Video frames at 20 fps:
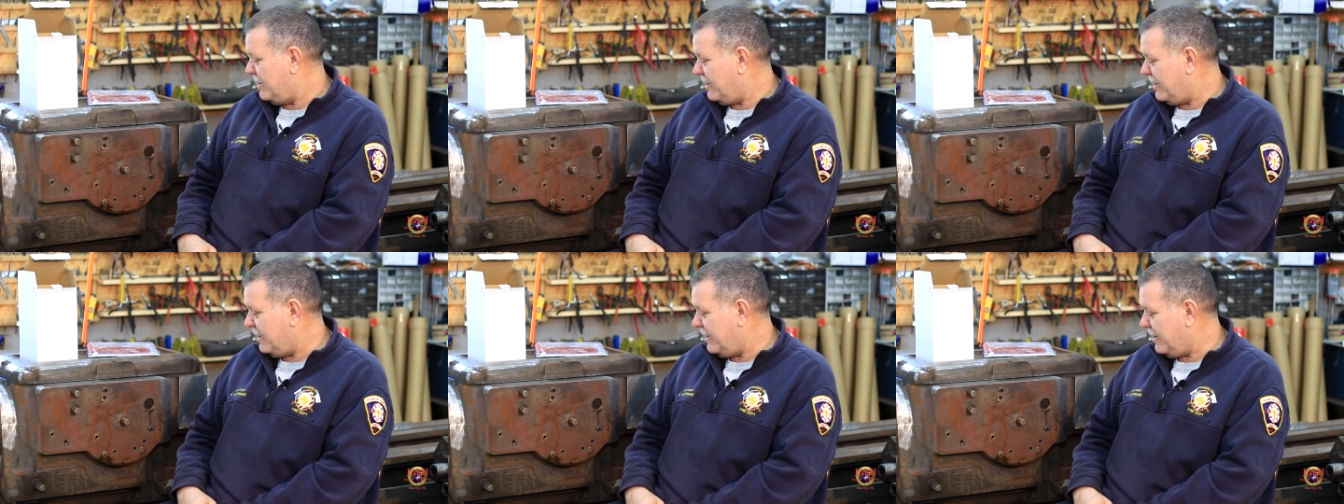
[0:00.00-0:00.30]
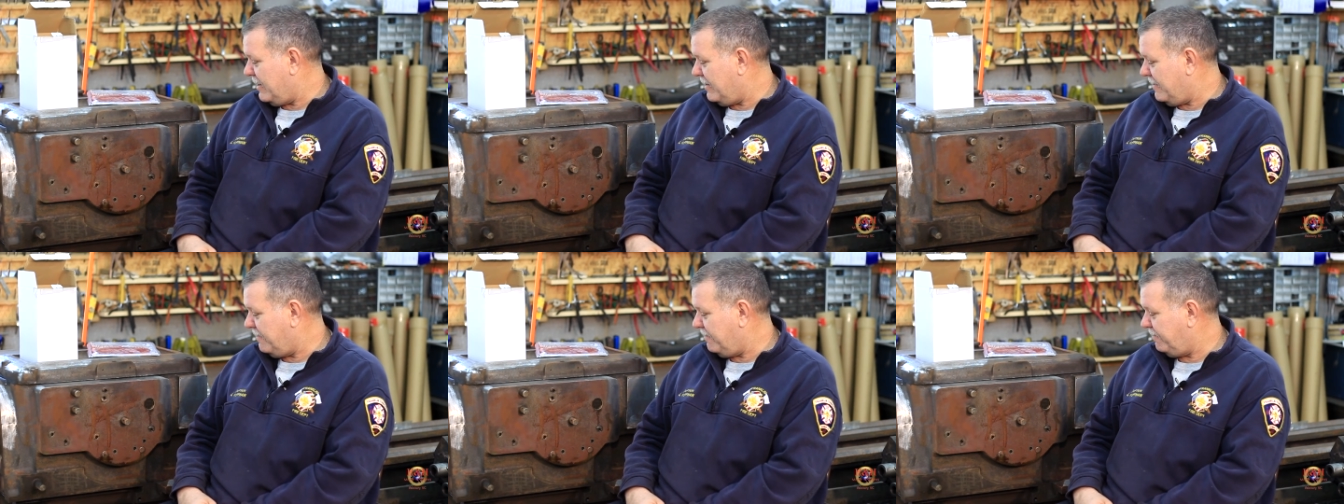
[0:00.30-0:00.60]

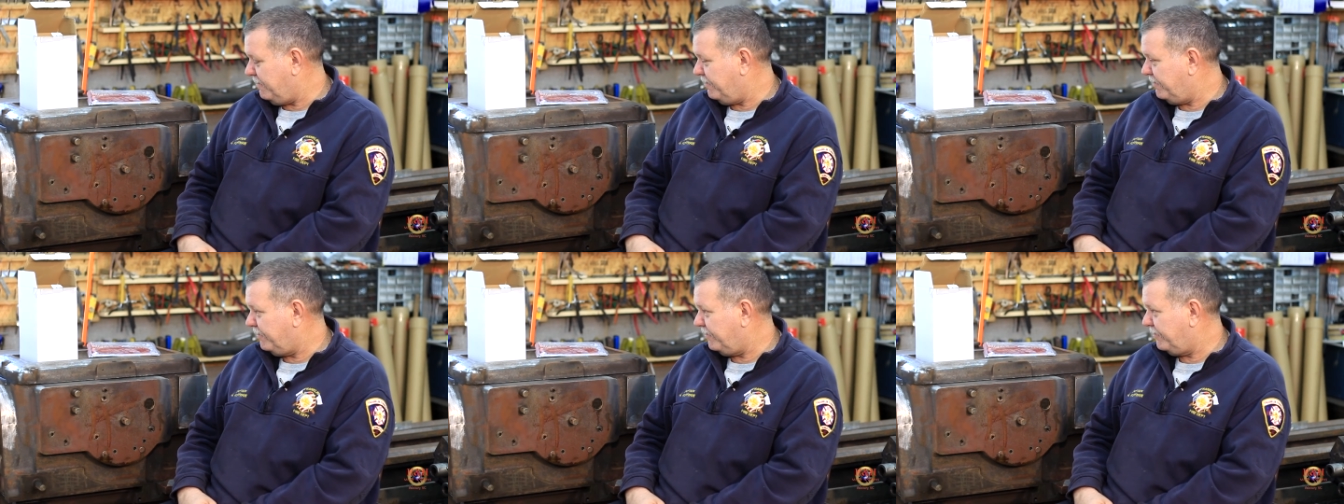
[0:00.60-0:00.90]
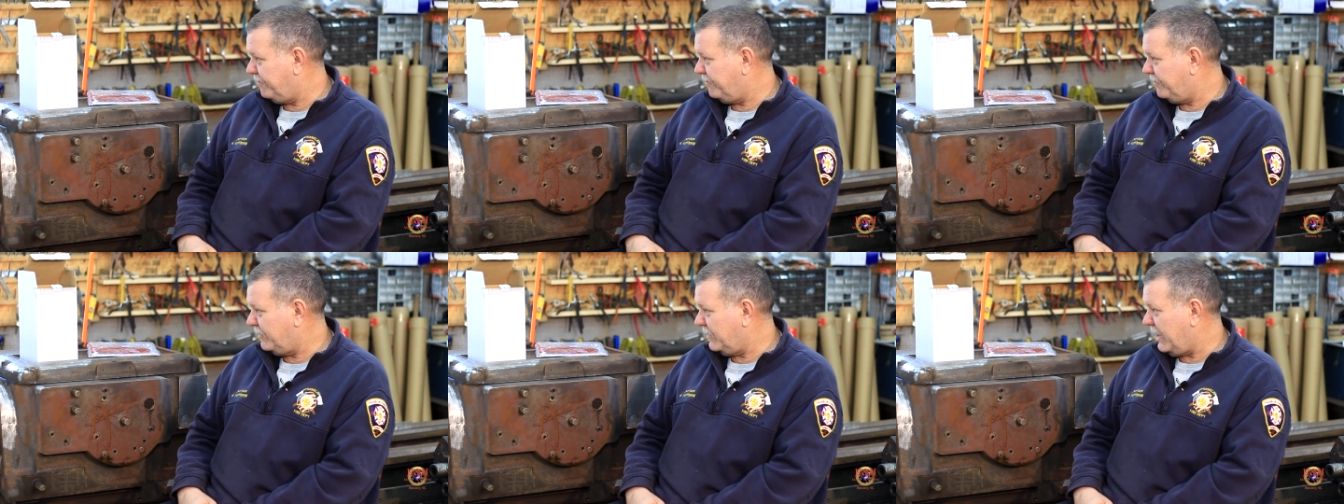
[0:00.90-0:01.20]

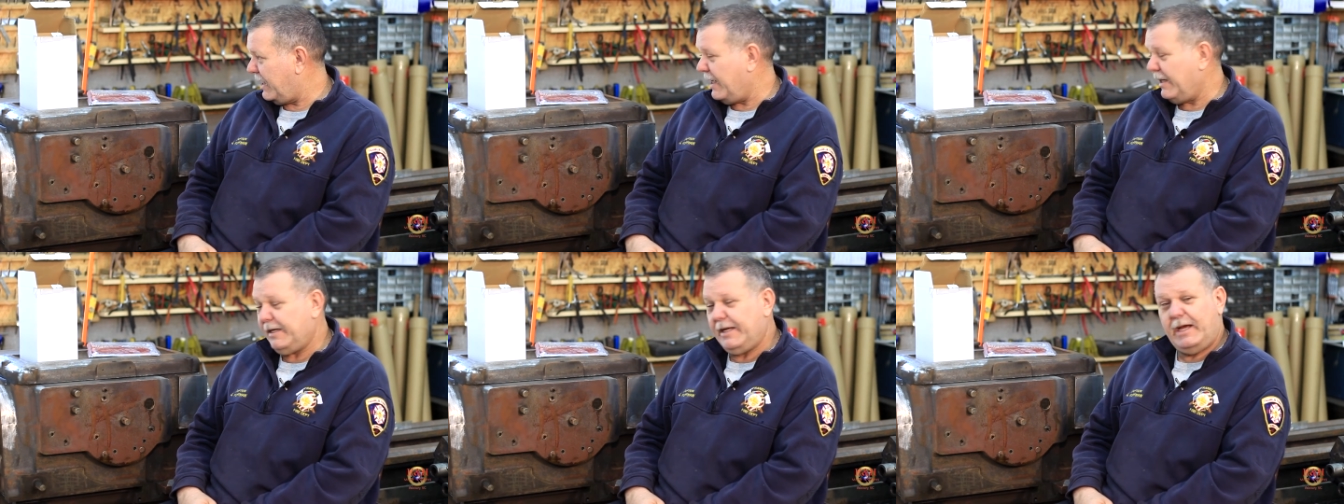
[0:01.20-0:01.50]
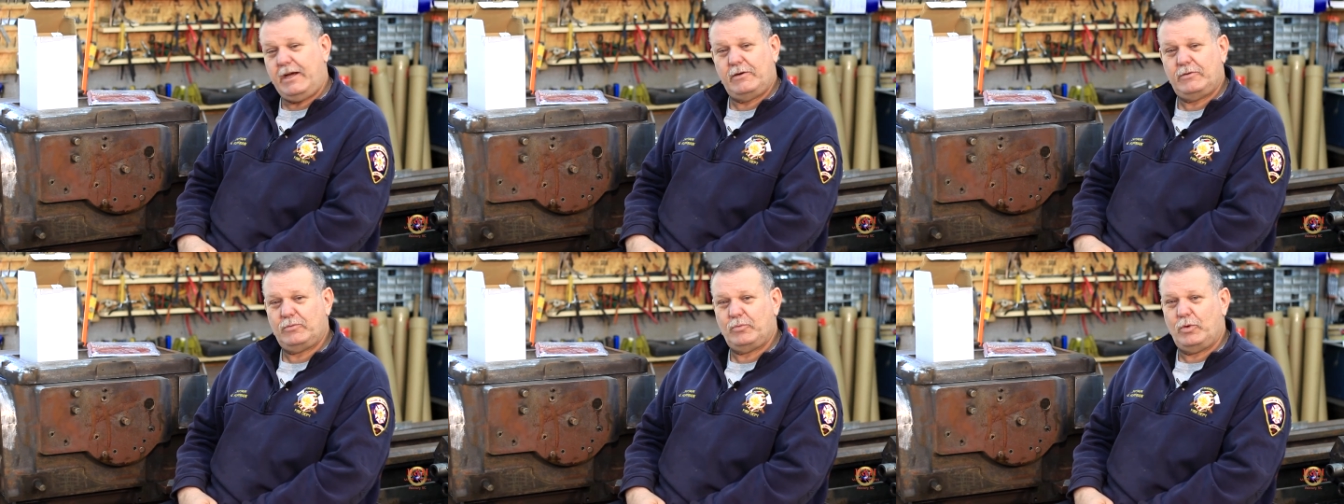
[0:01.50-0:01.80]
And
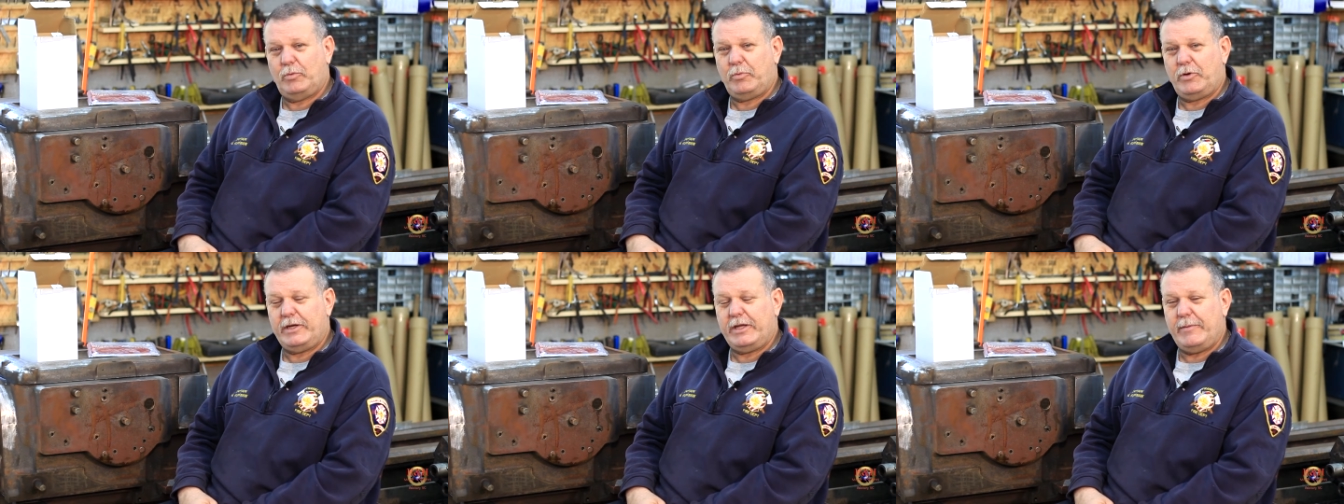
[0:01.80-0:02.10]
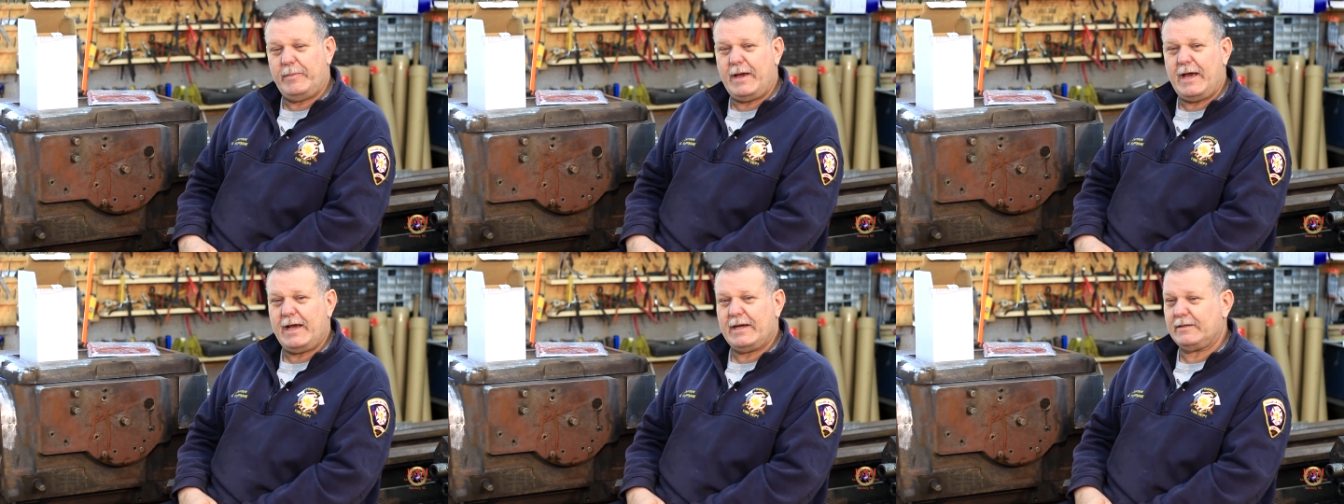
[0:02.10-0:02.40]
yeah, we'll bring
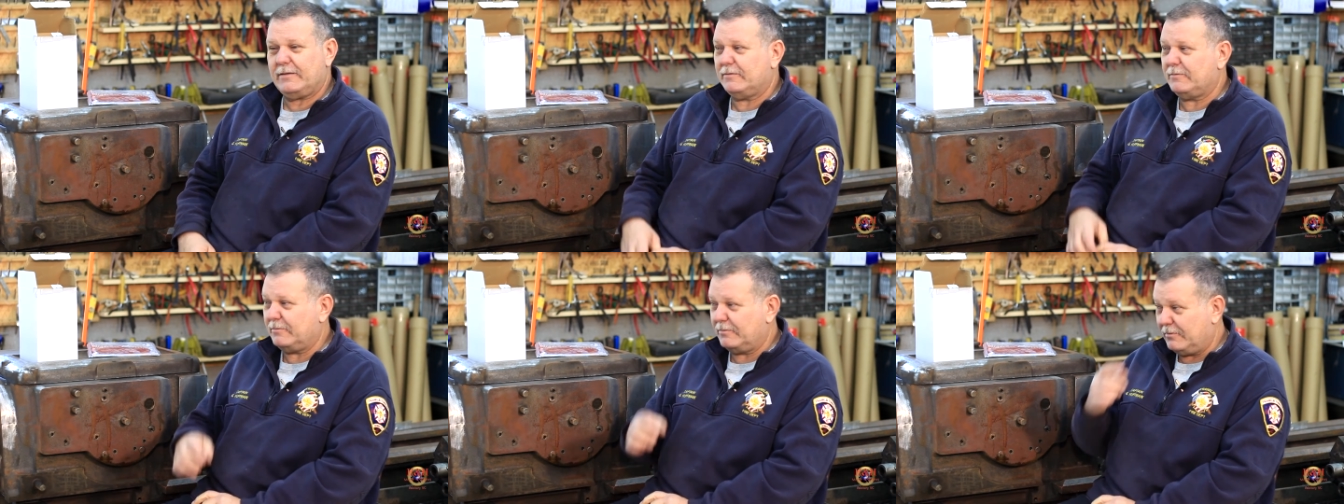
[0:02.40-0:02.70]
you back.